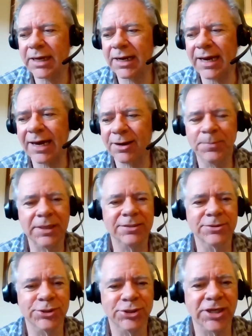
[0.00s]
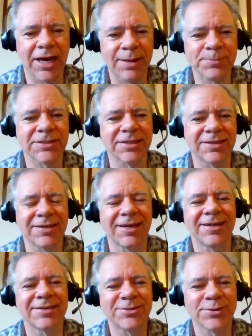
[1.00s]
of how to build your chops and
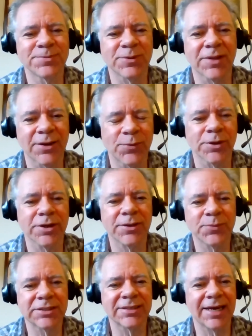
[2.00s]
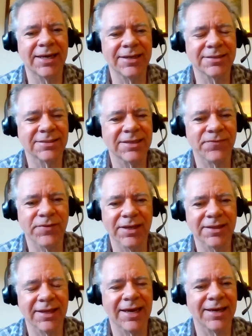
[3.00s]
in terms of like working with data and stuff
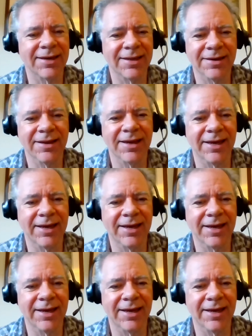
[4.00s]
like that. And